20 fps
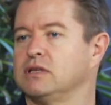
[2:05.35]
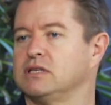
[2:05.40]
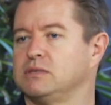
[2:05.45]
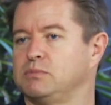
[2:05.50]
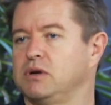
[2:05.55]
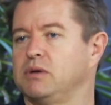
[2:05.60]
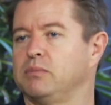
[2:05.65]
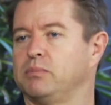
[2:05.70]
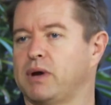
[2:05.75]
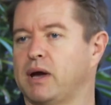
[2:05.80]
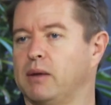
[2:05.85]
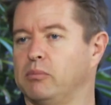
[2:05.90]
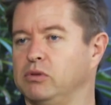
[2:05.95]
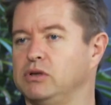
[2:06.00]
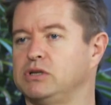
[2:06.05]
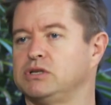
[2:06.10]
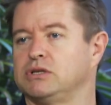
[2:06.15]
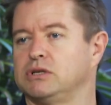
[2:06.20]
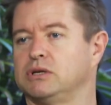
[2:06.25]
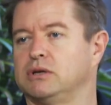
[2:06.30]
that's been
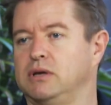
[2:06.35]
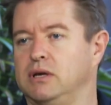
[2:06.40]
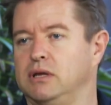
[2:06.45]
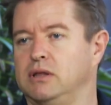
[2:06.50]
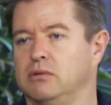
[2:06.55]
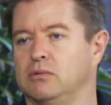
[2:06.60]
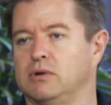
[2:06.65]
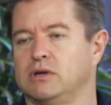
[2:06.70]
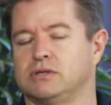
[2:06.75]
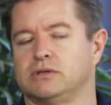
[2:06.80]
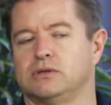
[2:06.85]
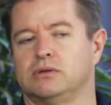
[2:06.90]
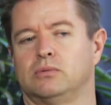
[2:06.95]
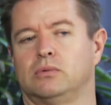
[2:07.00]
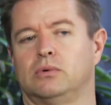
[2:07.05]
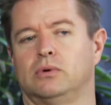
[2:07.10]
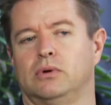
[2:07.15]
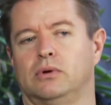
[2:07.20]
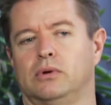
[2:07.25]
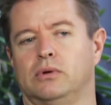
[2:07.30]
published in the rest of the
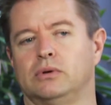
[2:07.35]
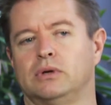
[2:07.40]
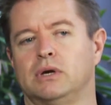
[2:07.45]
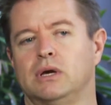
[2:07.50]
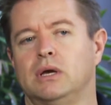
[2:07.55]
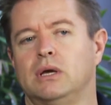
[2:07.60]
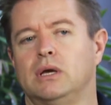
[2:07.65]
world.